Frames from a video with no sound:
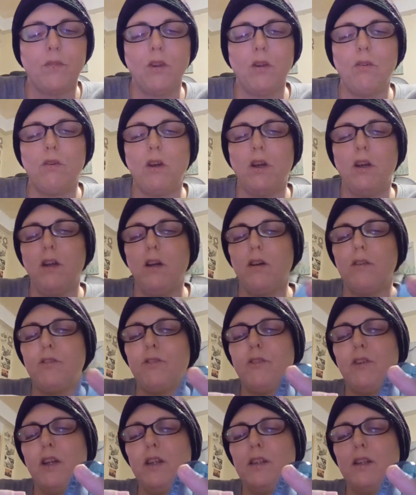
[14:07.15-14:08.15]
Right, I
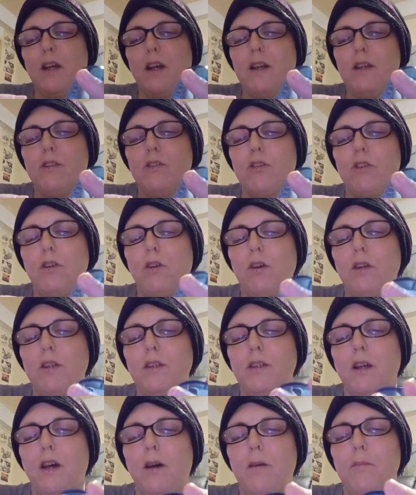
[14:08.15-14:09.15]
think that is
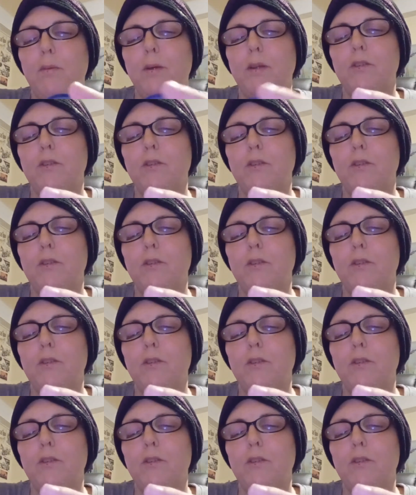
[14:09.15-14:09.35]
lined up.